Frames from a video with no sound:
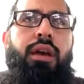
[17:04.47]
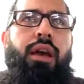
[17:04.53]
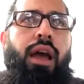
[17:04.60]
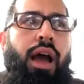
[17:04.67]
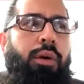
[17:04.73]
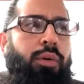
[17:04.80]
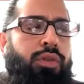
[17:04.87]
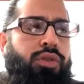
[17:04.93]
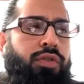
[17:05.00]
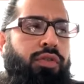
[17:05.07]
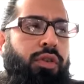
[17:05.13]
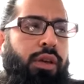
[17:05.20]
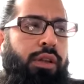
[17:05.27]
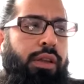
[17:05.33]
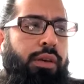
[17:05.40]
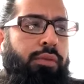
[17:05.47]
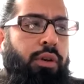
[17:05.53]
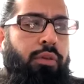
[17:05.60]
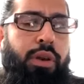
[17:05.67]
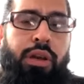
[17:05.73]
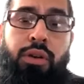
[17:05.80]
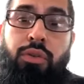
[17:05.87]
I was feeling
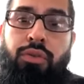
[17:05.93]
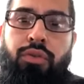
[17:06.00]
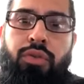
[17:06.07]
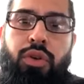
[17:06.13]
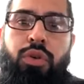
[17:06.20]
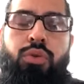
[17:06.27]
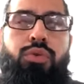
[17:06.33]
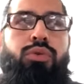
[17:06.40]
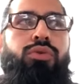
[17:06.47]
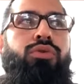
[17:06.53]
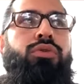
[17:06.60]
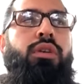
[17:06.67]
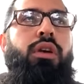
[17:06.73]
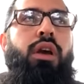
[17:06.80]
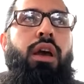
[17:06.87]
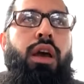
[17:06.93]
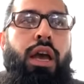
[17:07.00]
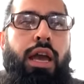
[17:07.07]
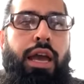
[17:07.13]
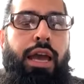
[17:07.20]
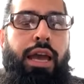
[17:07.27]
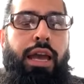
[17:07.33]
very confused.
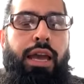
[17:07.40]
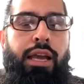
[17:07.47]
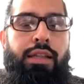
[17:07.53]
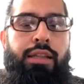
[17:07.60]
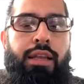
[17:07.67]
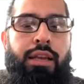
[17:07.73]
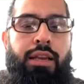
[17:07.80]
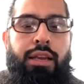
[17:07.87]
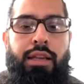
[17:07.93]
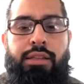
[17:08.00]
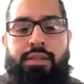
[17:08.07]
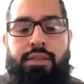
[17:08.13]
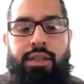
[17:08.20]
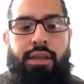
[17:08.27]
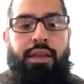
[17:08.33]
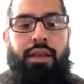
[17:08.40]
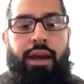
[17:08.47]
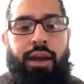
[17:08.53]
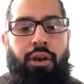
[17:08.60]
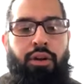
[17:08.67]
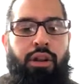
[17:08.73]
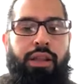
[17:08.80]
And in an instant, I
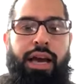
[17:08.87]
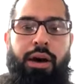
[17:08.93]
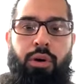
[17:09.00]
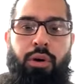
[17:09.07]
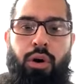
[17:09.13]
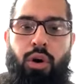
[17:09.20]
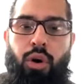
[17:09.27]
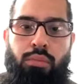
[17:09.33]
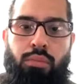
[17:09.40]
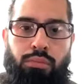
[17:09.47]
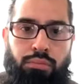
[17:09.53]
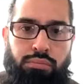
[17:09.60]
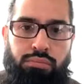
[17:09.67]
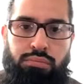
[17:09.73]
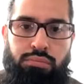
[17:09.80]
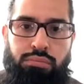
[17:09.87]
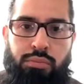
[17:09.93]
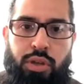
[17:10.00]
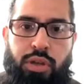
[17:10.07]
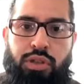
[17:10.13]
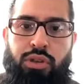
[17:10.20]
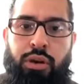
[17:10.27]
heard a loud om.
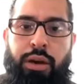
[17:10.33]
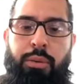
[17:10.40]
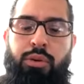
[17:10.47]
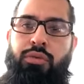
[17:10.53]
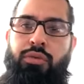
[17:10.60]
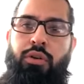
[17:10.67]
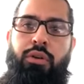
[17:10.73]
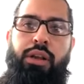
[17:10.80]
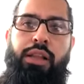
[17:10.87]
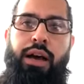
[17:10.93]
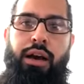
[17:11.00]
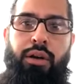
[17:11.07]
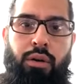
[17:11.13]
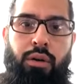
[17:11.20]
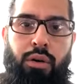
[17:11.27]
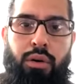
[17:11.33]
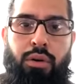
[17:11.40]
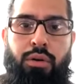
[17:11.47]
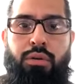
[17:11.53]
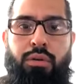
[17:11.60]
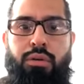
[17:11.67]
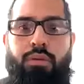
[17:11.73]
So it was a very loud
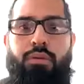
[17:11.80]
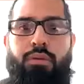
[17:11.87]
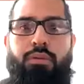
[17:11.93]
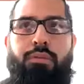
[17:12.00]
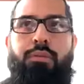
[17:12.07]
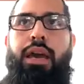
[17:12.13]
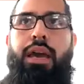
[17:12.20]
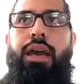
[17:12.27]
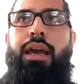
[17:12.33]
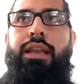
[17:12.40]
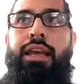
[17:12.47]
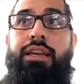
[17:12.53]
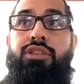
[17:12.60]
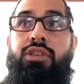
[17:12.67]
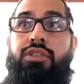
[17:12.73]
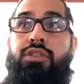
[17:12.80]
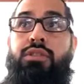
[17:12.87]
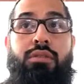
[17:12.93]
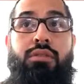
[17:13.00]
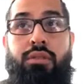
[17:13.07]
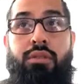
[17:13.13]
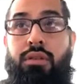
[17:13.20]
om, and it just
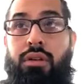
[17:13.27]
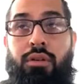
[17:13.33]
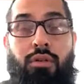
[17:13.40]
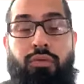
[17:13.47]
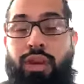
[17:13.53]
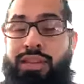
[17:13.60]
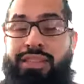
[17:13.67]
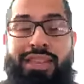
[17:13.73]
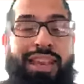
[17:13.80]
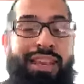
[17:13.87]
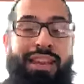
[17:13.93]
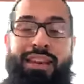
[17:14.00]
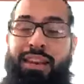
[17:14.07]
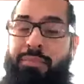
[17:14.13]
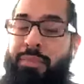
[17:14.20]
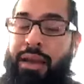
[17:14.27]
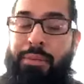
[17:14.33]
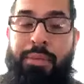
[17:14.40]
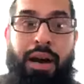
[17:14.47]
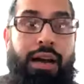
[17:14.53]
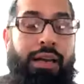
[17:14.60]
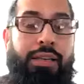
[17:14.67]
resonated in my
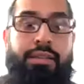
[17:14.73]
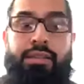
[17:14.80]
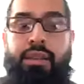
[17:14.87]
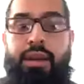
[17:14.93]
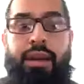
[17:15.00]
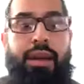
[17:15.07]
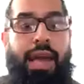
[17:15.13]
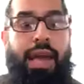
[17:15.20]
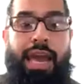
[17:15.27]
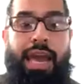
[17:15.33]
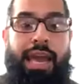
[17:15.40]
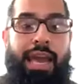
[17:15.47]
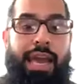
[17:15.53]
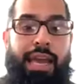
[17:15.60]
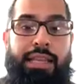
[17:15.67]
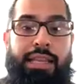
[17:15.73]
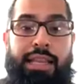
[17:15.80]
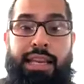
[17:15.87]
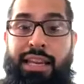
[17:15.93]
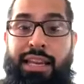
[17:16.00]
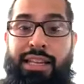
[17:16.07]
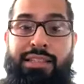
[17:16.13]
mind. And
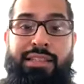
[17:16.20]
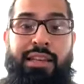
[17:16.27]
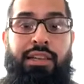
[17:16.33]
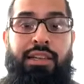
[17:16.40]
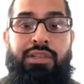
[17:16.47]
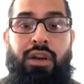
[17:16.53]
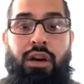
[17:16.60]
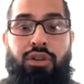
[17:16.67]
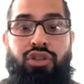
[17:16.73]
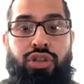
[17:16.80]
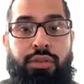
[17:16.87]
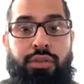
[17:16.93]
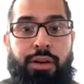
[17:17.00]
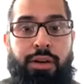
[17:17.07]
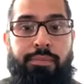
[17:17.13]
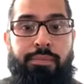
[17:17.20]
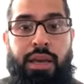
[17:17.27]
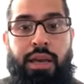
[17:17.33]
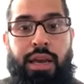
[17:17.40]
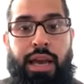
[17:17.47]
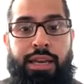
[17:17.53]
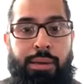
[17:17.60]
in an instant, I saw Shiva,
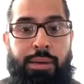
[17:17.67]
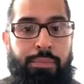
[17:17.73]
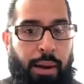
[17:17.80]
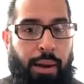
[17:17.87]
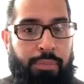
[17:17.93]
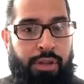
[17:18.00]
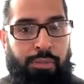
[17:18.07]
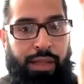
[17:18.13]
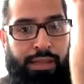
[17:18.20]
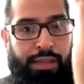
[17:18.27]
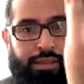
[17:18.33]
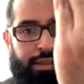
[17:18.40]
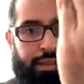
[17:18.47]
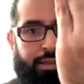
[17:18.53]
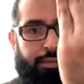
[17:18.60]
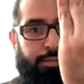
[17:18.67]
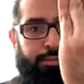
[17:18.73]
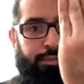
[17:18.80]
and he popped up like this